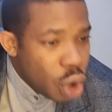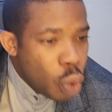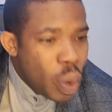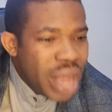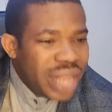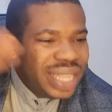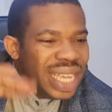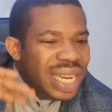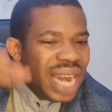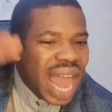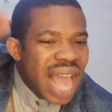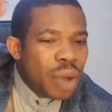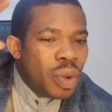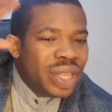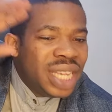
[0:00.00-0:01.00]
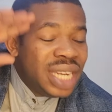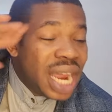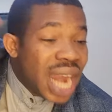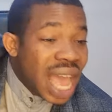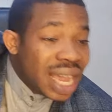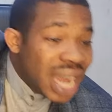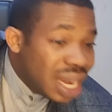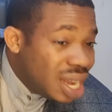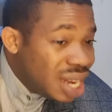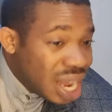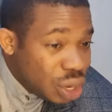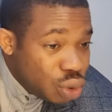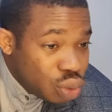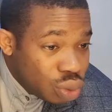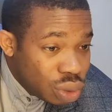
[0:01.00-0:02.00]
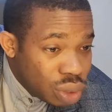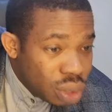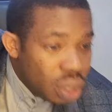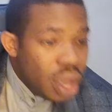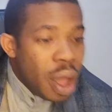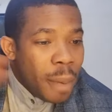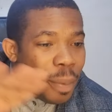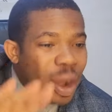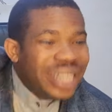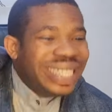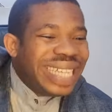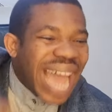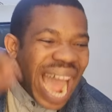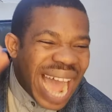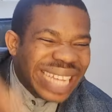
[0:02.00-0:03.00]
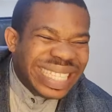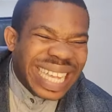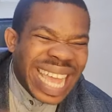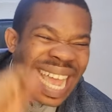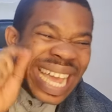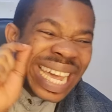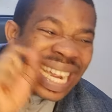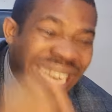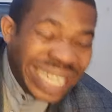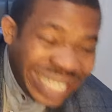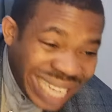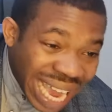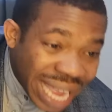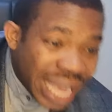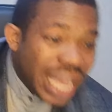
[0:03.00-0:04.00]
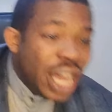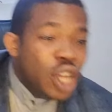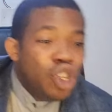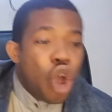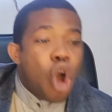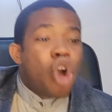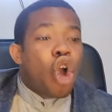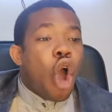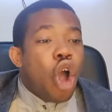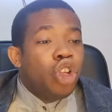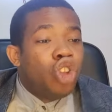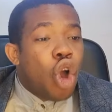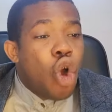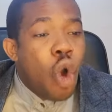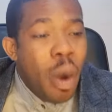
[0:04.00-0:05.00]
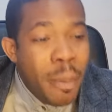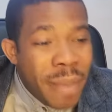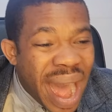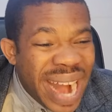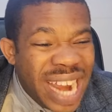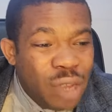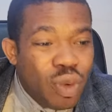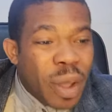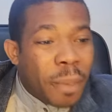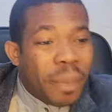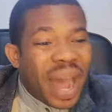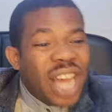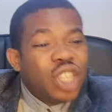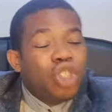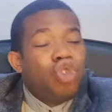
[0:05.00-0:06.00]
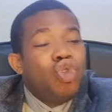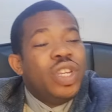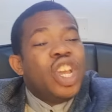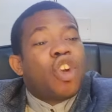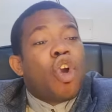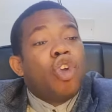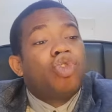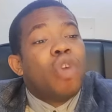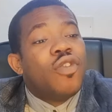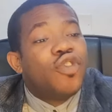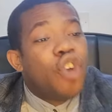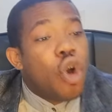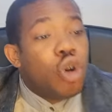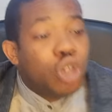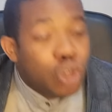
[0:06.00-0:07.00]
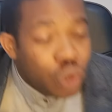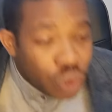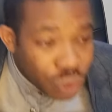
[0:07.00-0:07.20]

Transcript: Waiting like now they do. But as a Christian, your whole marriage will pass through the court of God.